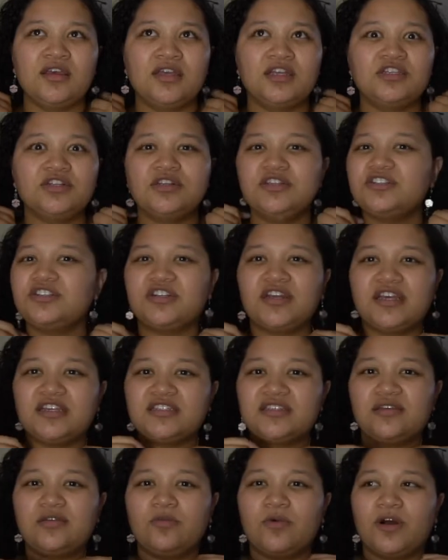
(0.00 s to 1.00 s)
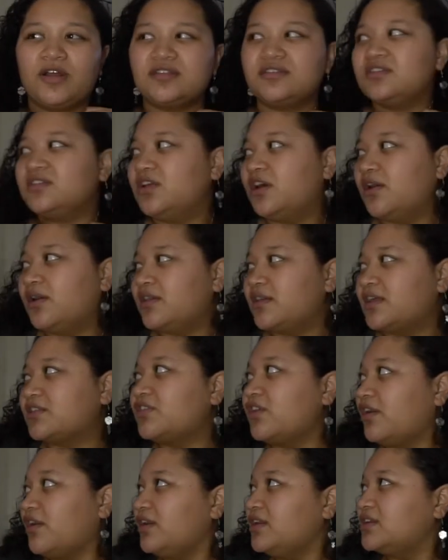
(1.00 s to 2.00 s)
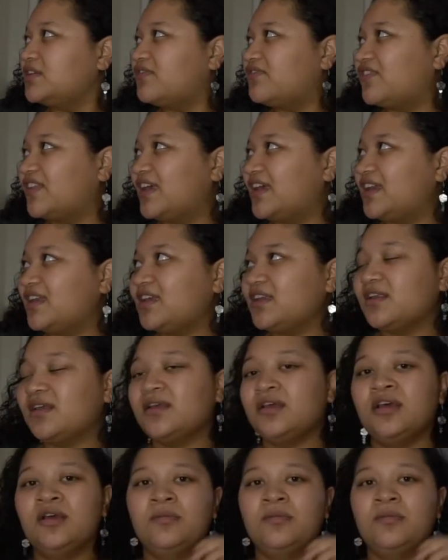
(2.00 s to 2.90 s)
they only turn 18 once, you know, and like they're already deflating.